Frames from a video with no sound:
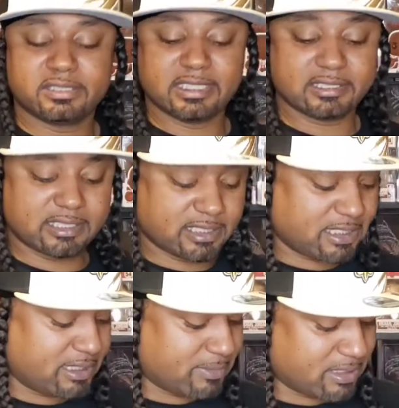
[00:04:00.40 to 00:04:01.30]
That
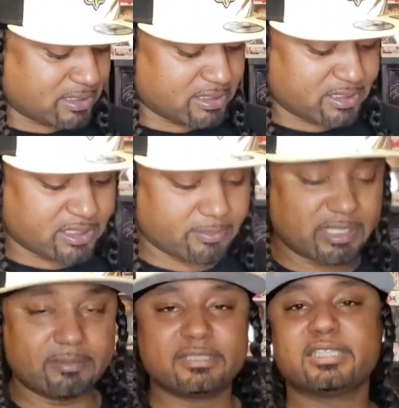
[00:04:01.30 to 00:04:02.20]
came out this year.
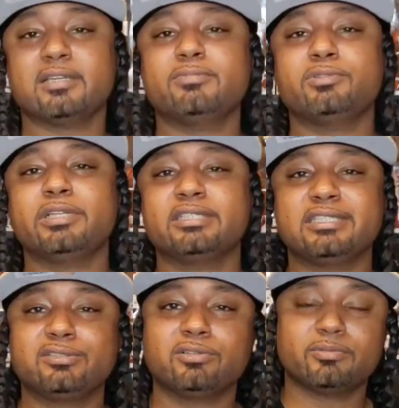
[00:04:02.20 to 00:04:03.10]
Maybe it's something new that they
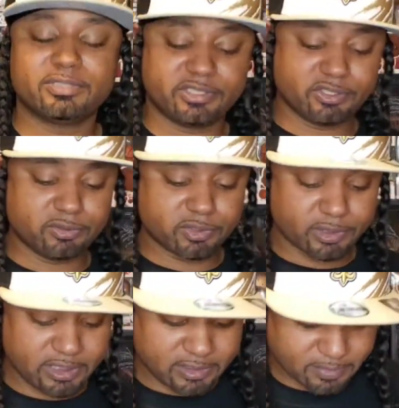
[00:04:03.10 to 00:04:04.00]
doing with the shoe trees.